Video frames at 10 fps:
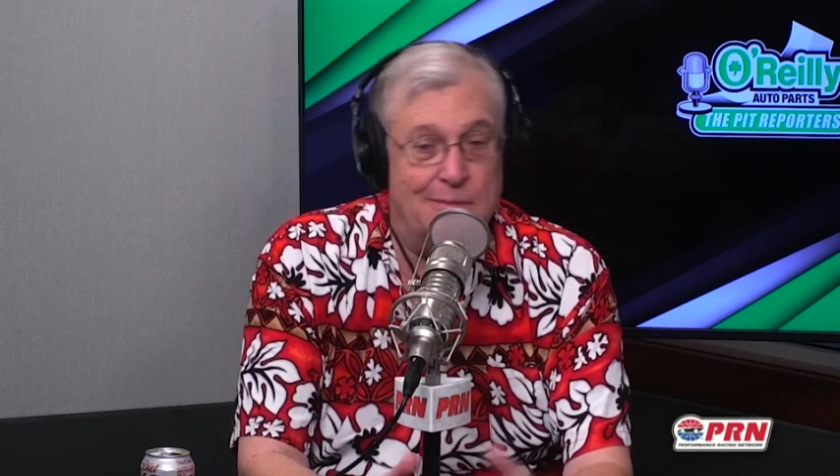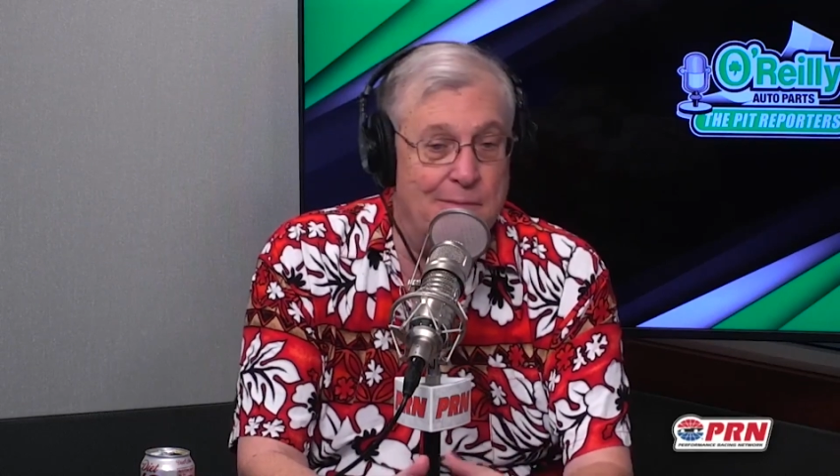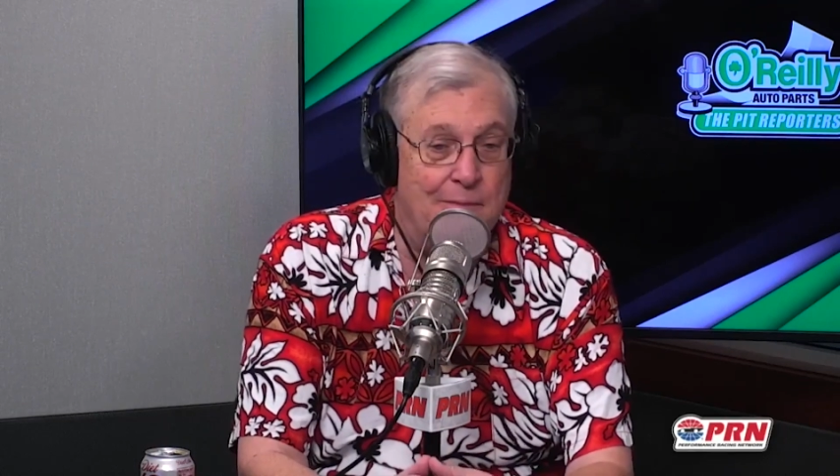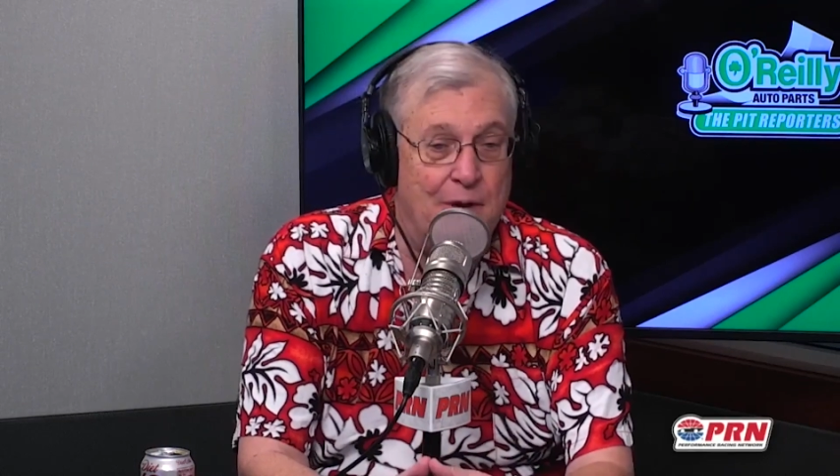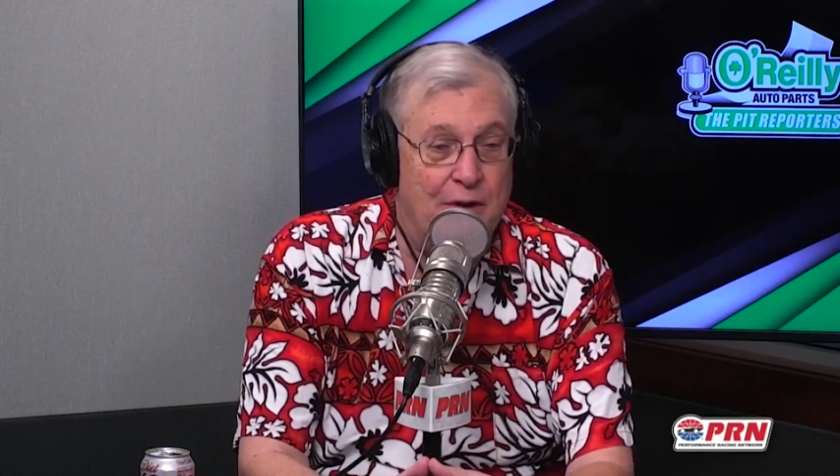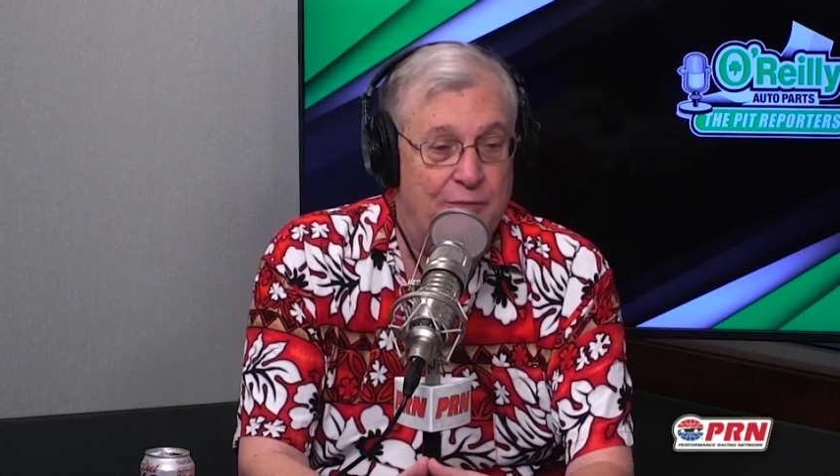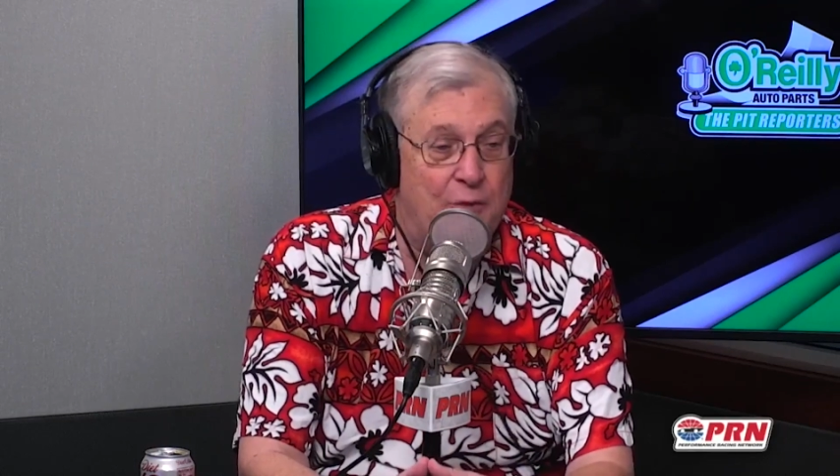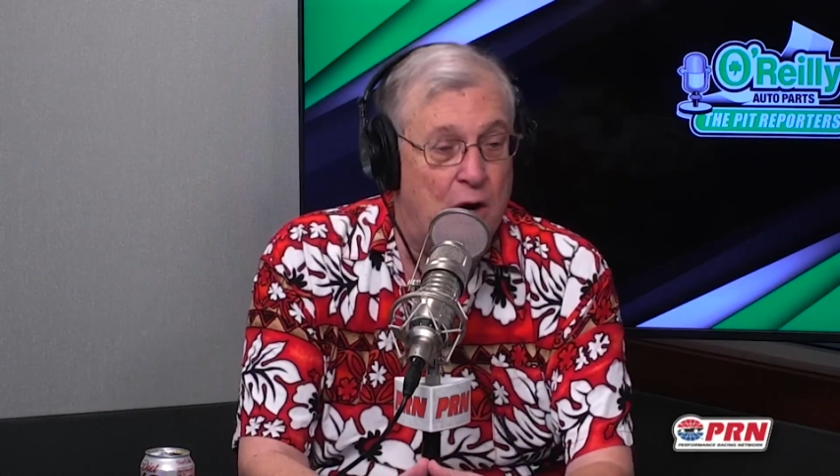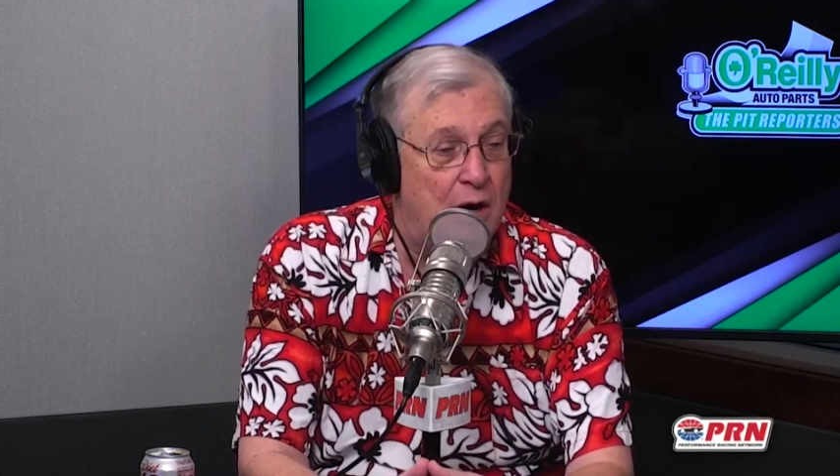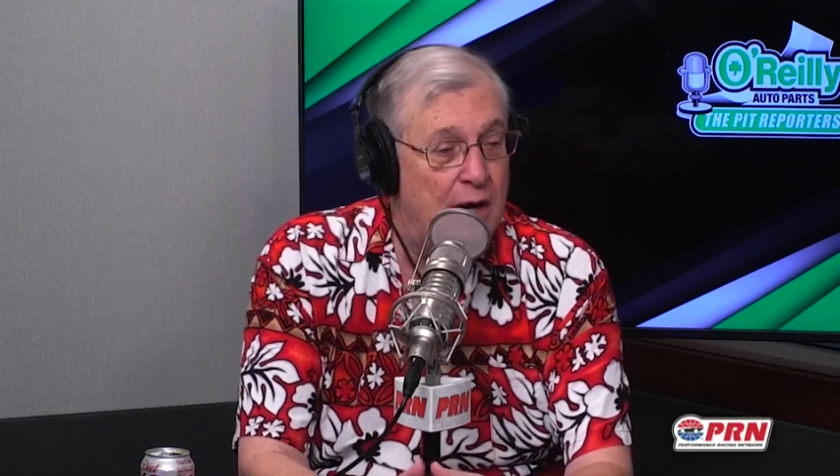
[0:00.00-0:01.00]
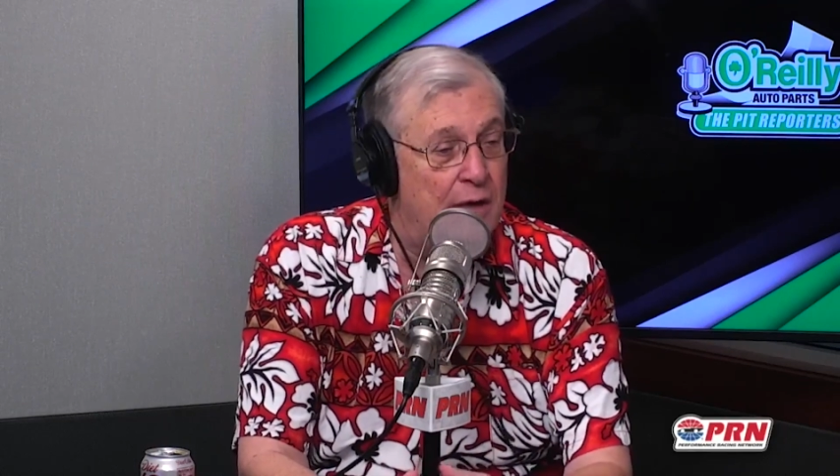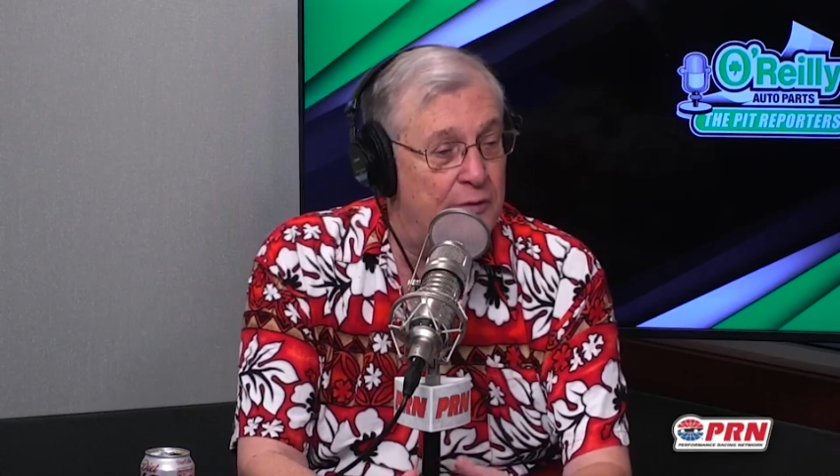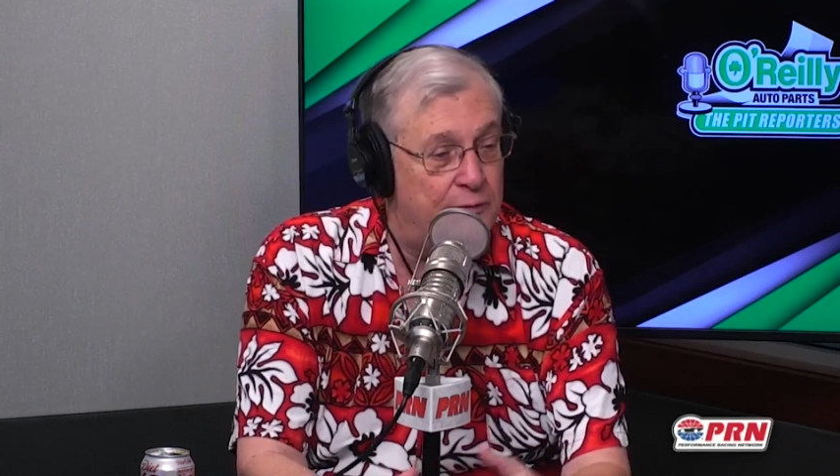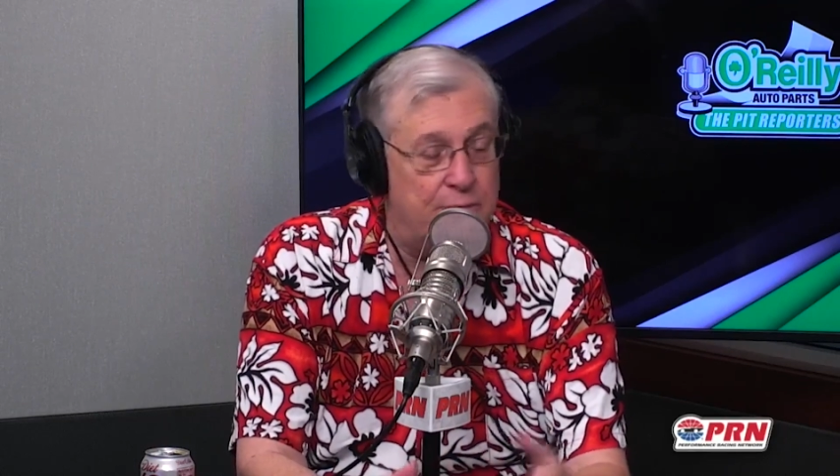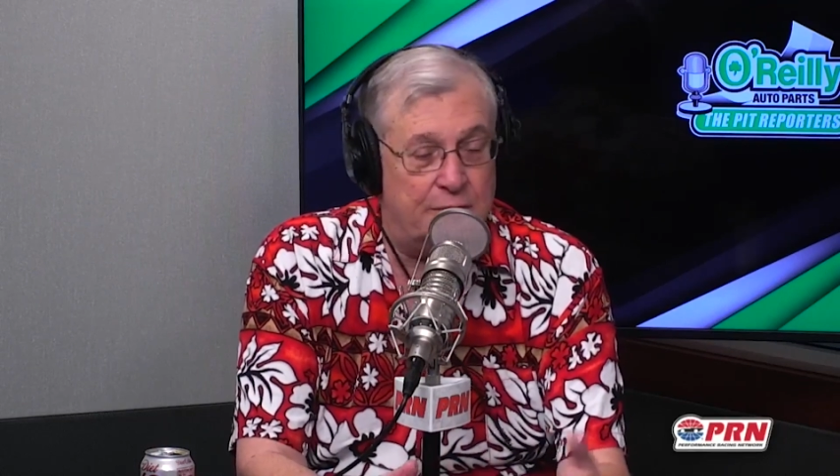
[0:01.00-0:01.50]
But as far
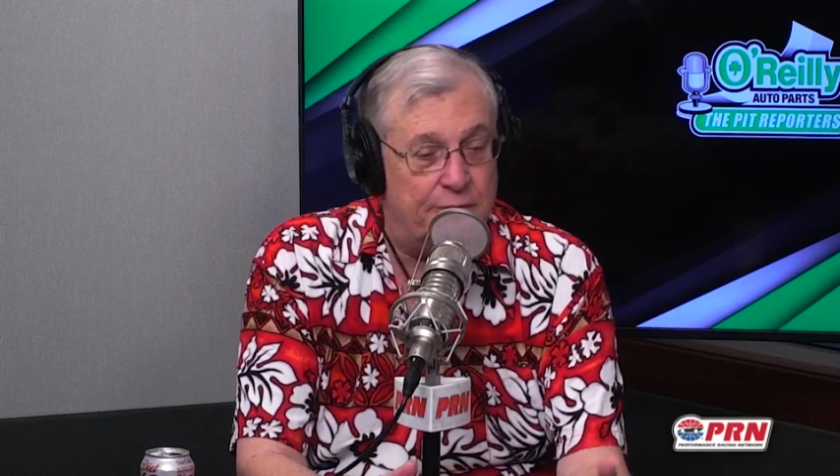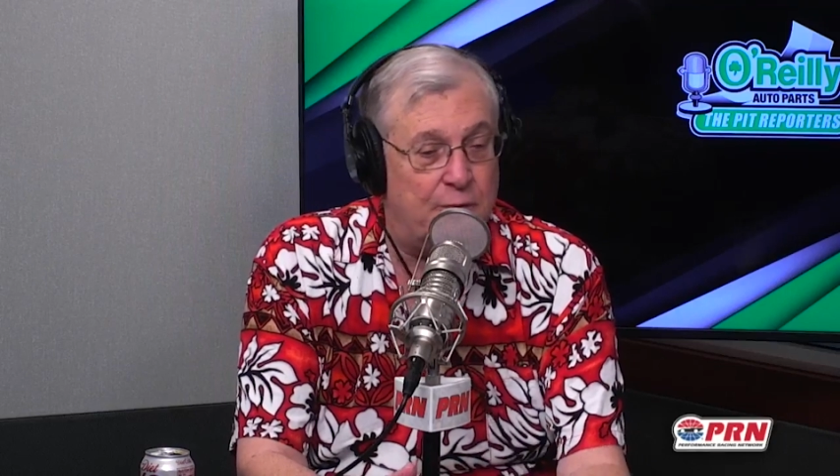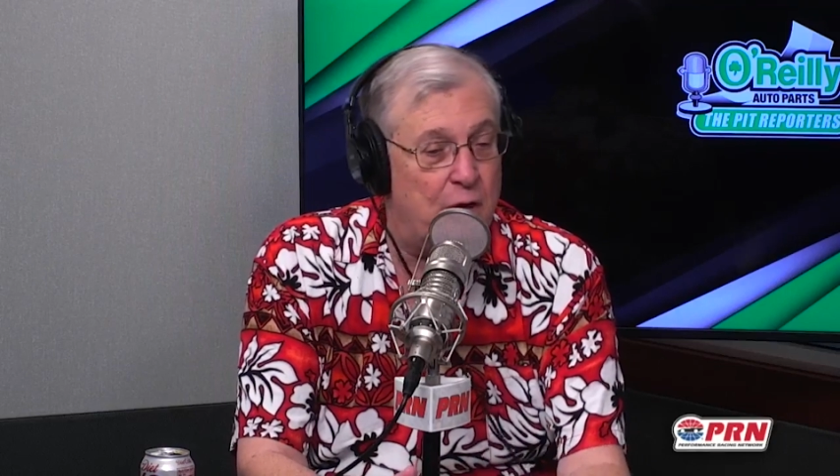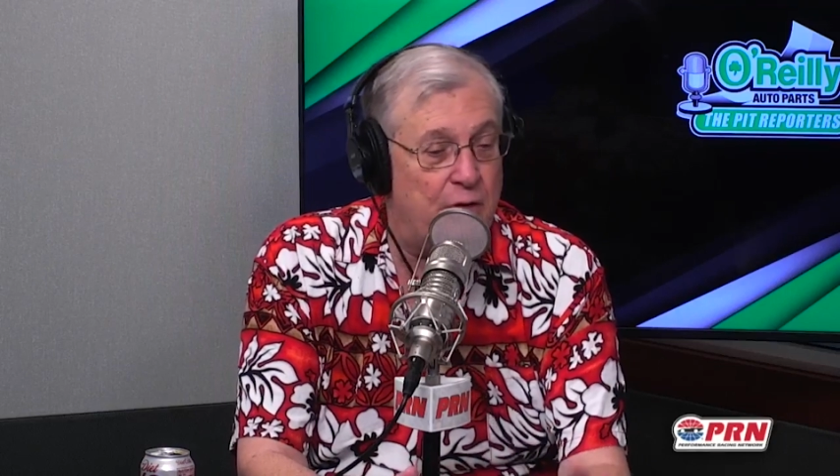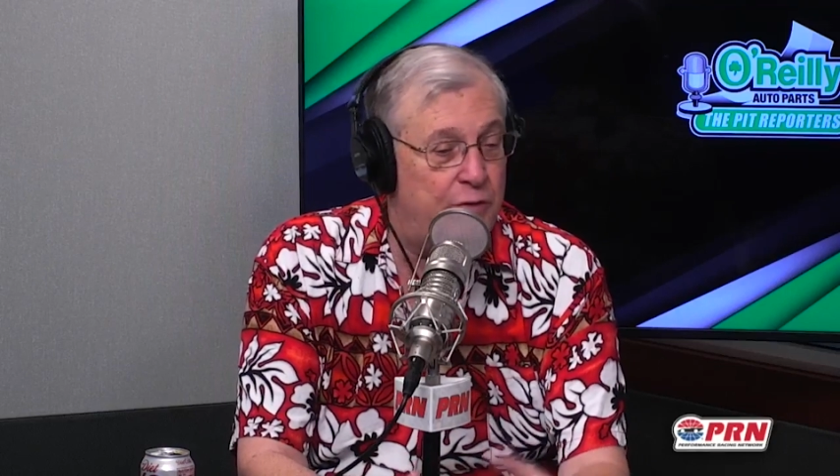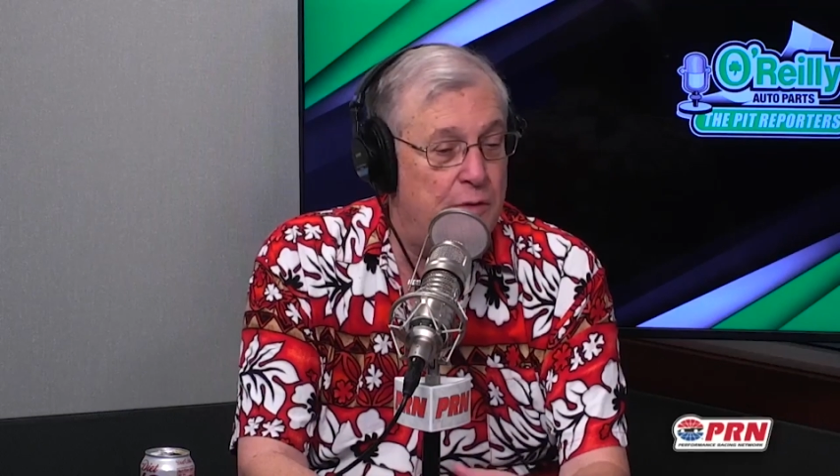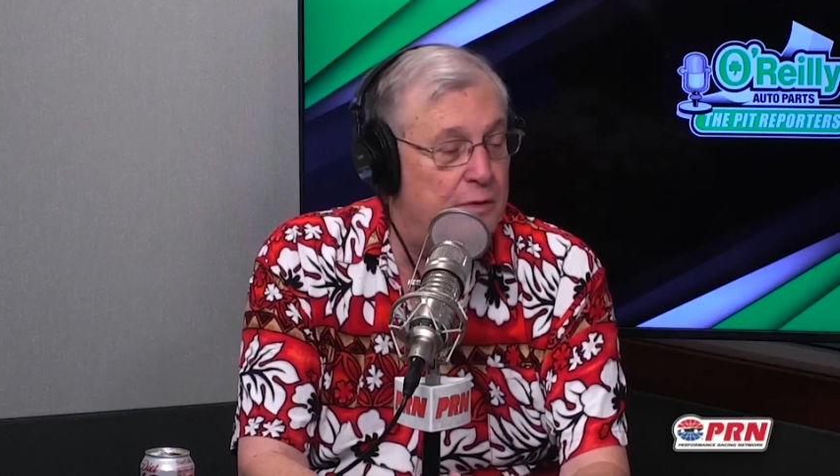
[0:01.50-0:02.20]
as who